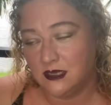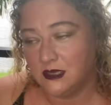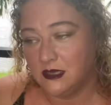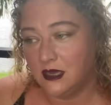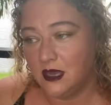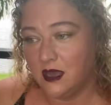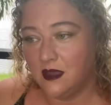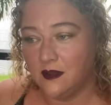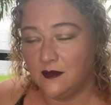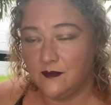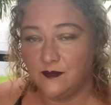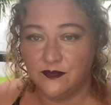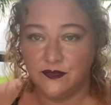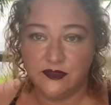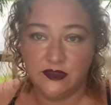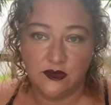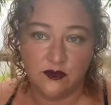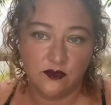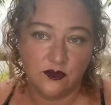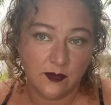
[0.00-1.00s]

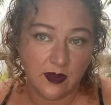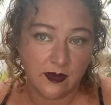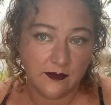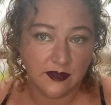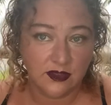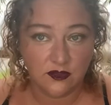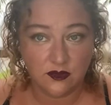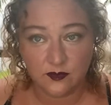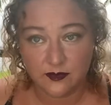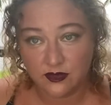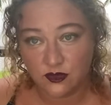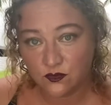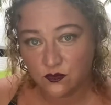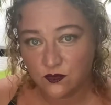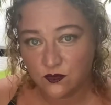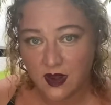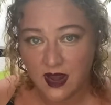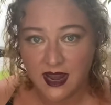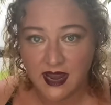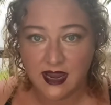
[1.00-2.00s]
There might be a little bit of
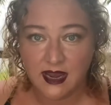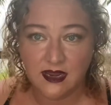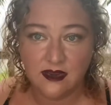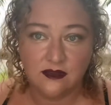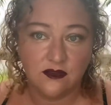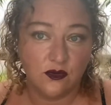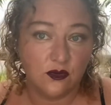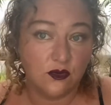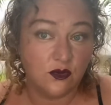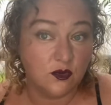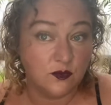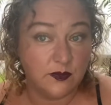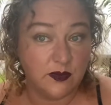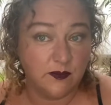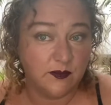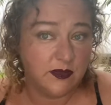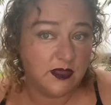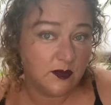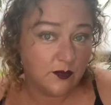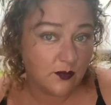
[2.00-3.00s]
rain. There could be
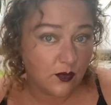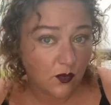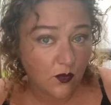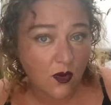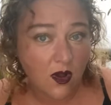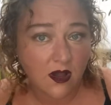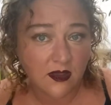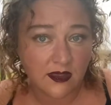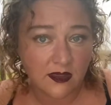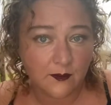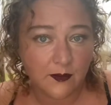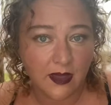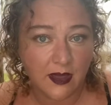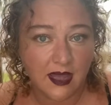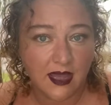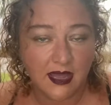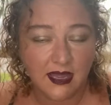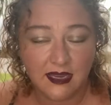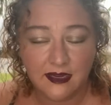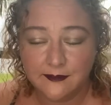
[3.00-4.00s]
people walking
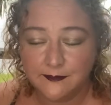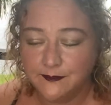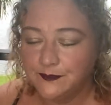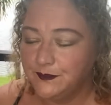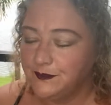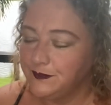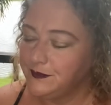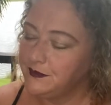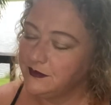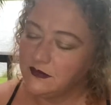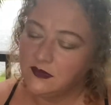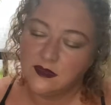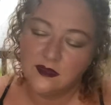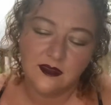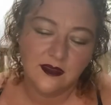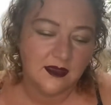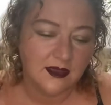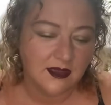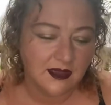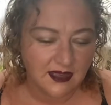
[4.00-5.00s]
by.
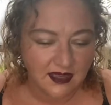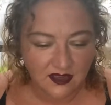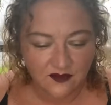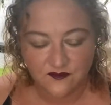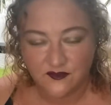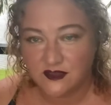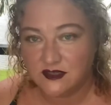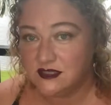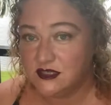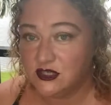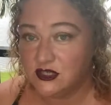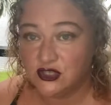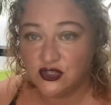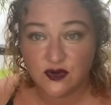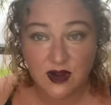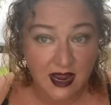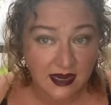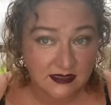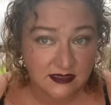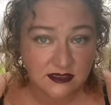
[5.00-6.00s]
If it's
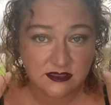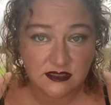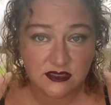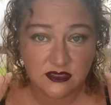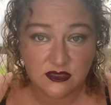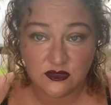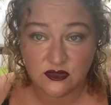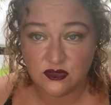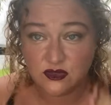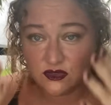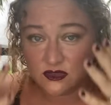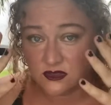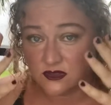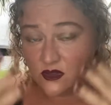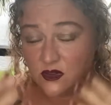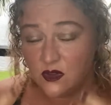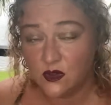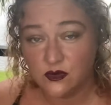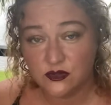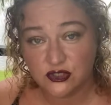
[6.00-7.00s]
distracting to you, you can
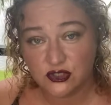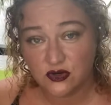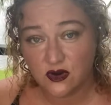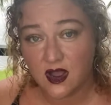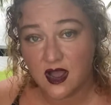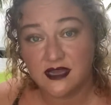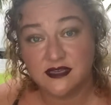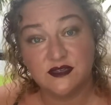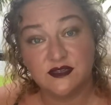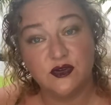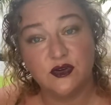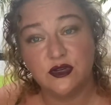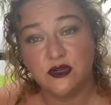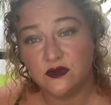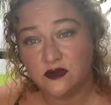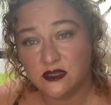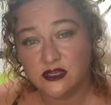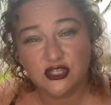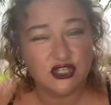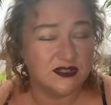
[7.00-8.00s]
close your eyes or you
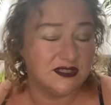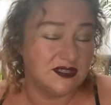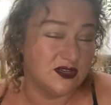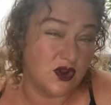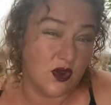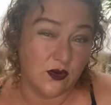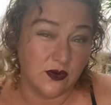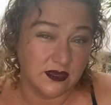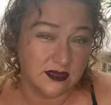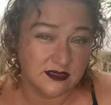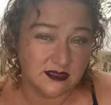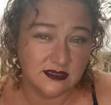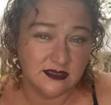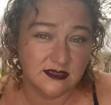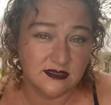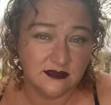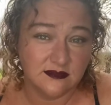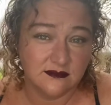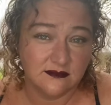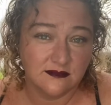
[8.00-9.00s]
can just
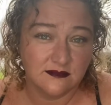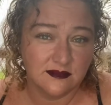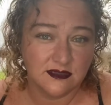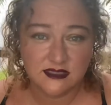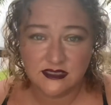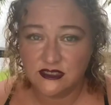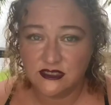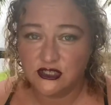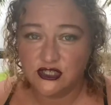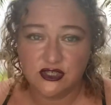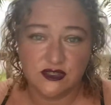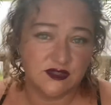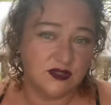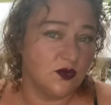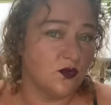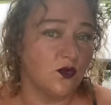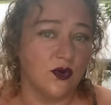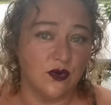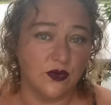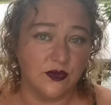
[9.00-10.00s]
notice. This is just the
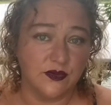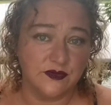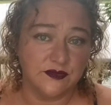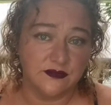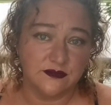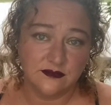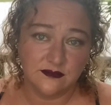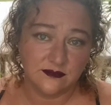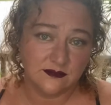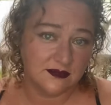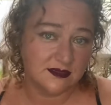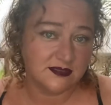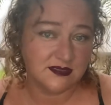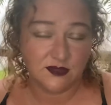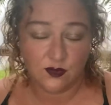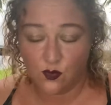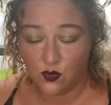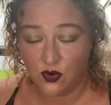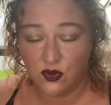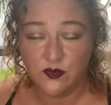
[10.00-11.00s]
world. It's the
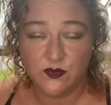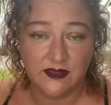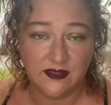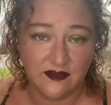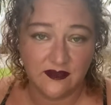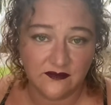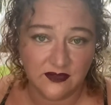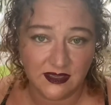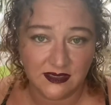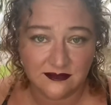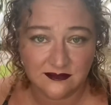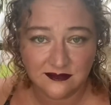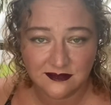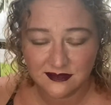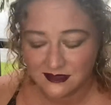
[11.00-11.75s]
world we live in.